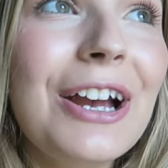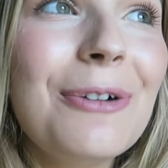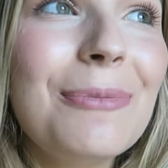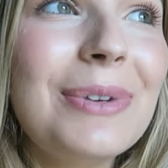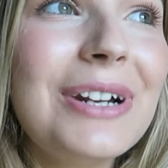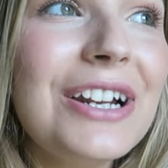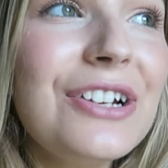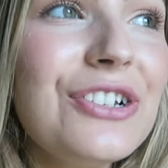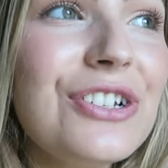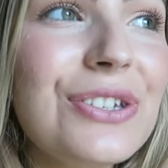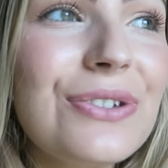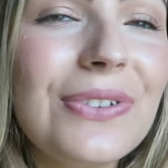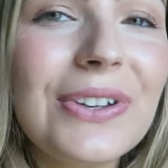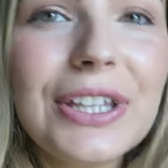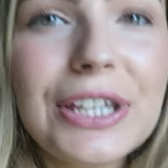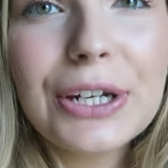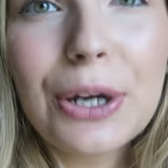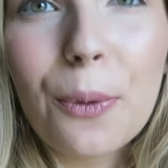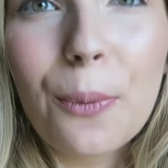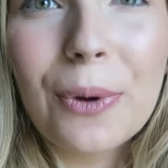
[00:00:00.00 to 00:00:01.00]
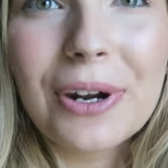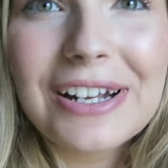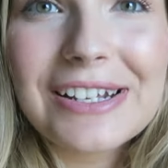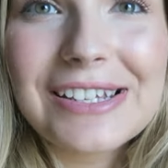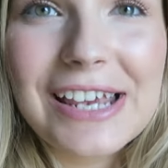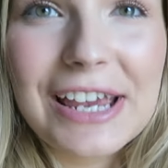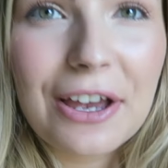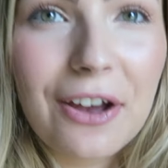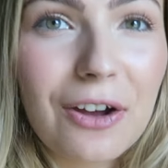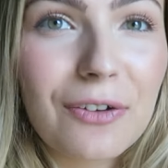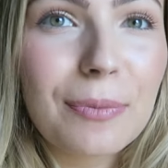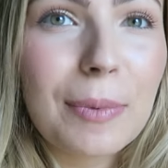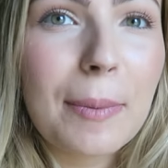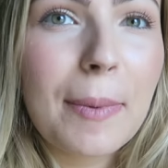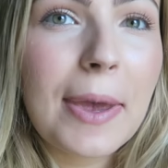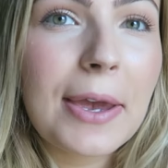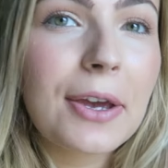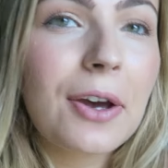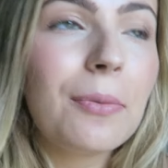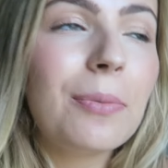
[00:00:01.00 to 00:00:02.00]
but I just really don't want to take off my
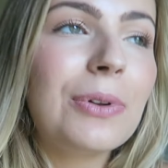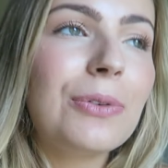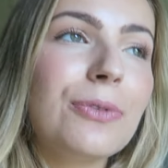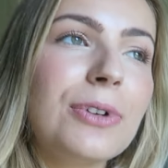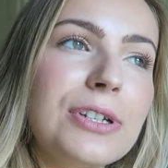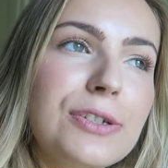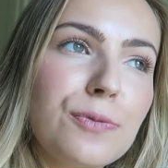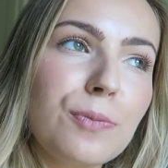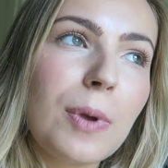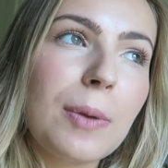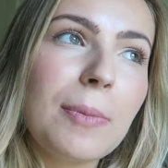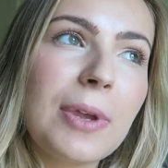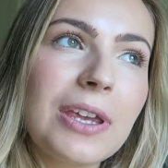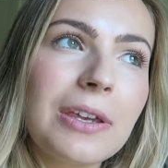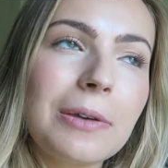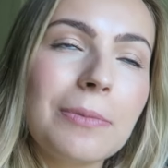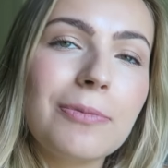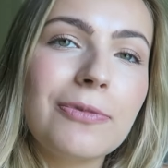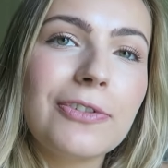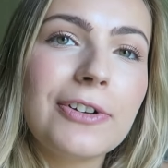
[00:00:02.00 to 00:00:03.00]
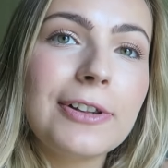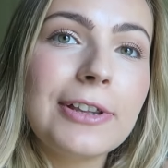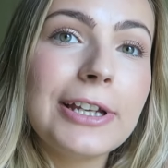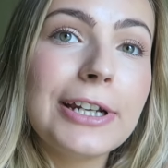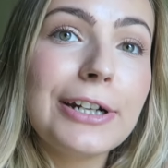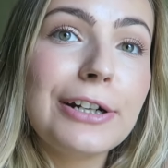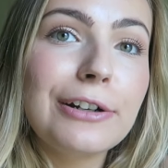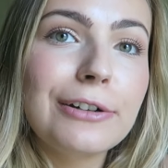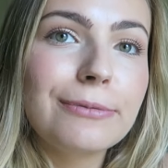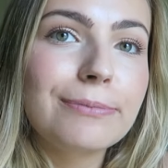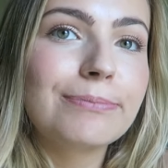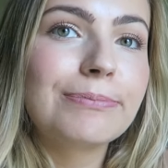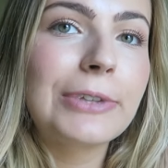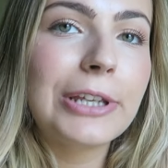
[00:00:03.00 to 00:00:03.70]
makeup and redo my makeup for later